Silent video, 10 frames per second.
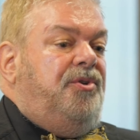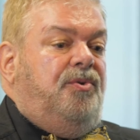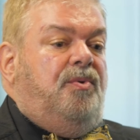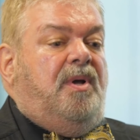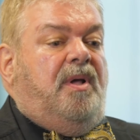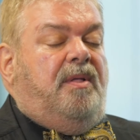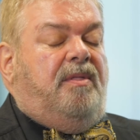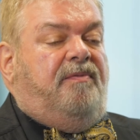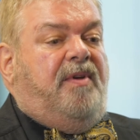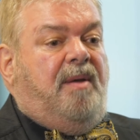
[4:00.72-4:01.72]
to
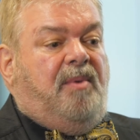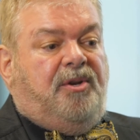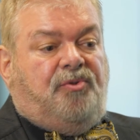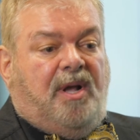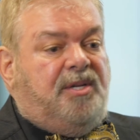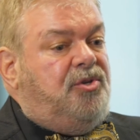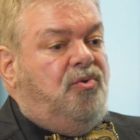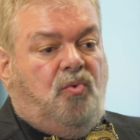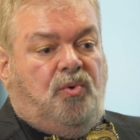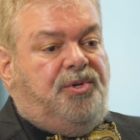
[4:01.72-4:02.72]
the family trust
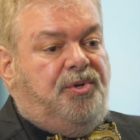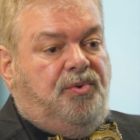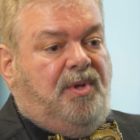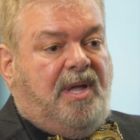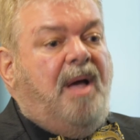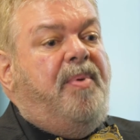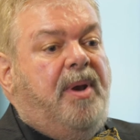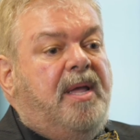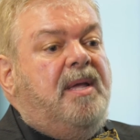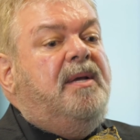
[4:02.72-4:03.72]
or to the
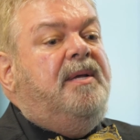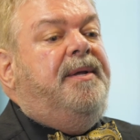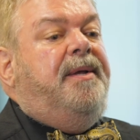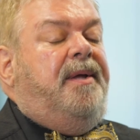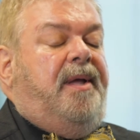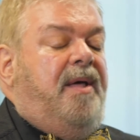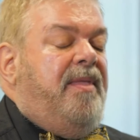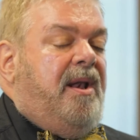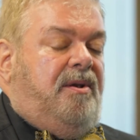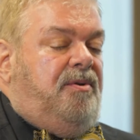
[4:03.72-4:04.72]
company,
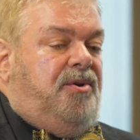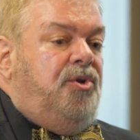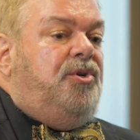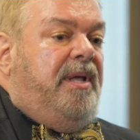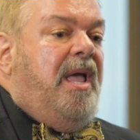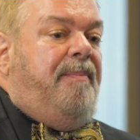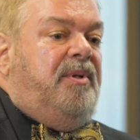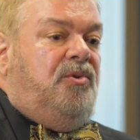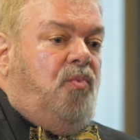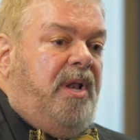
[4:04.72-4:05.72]
and that usually
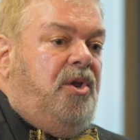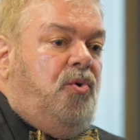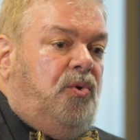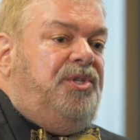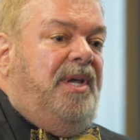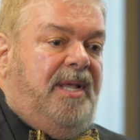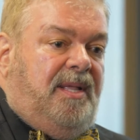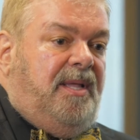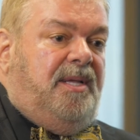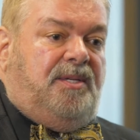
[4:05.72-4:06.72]
happens when you're
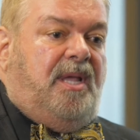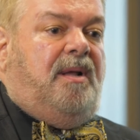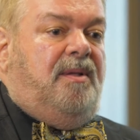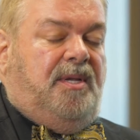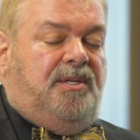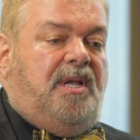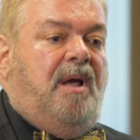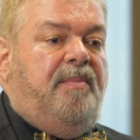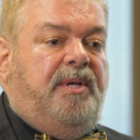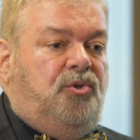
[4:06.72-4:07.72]
setting these
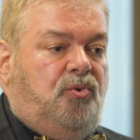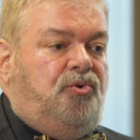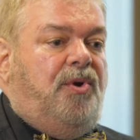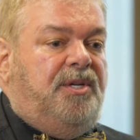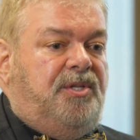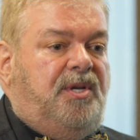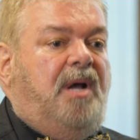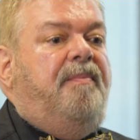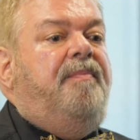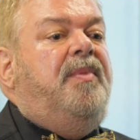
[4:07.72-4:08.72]
companies or trusts
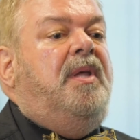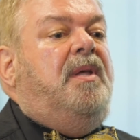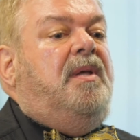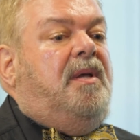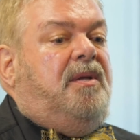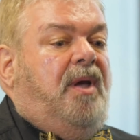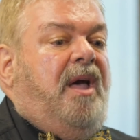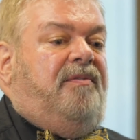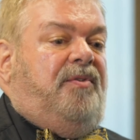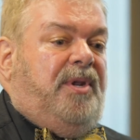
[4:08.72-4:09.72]
up, you
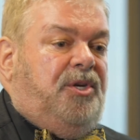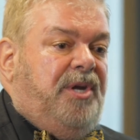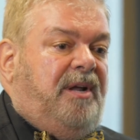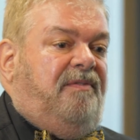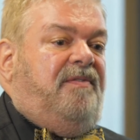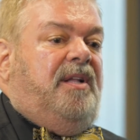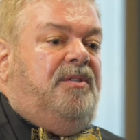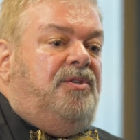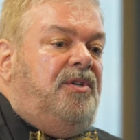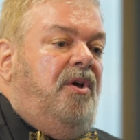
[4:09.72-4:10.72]
have to inject
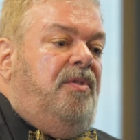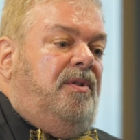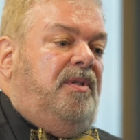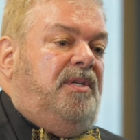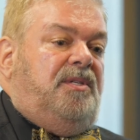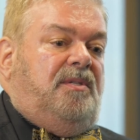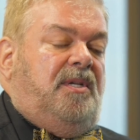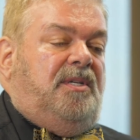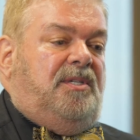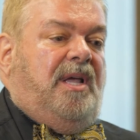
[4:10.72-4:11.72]
funds so that
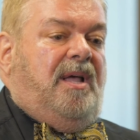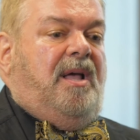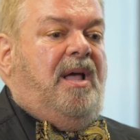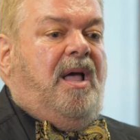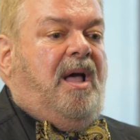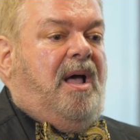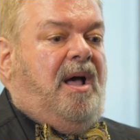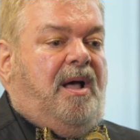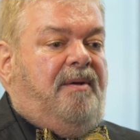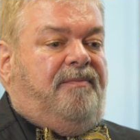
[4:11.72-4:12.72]
these
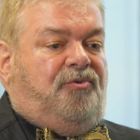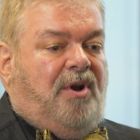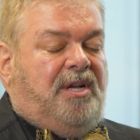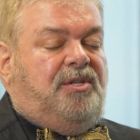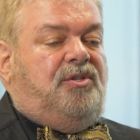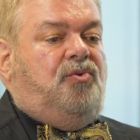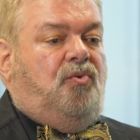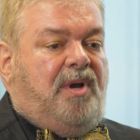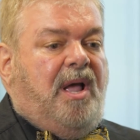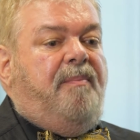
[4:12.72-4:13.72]
trusts
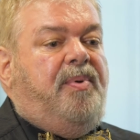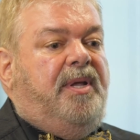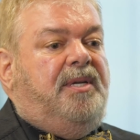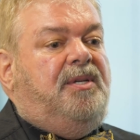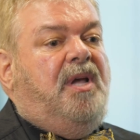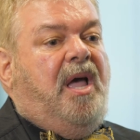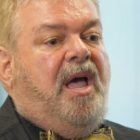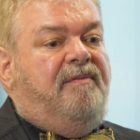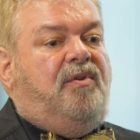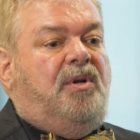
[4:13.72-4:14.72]
or companies
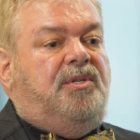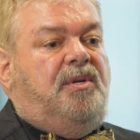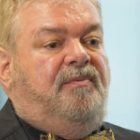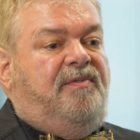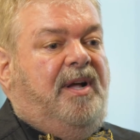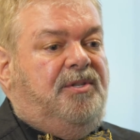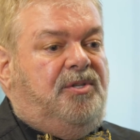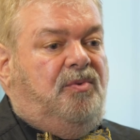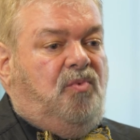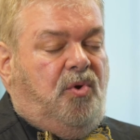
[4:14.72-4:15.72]
have got some funds
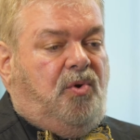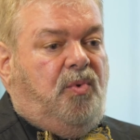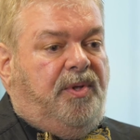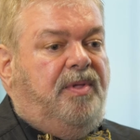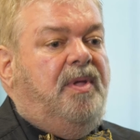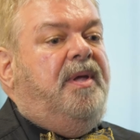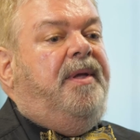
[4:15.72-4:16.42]
to work with.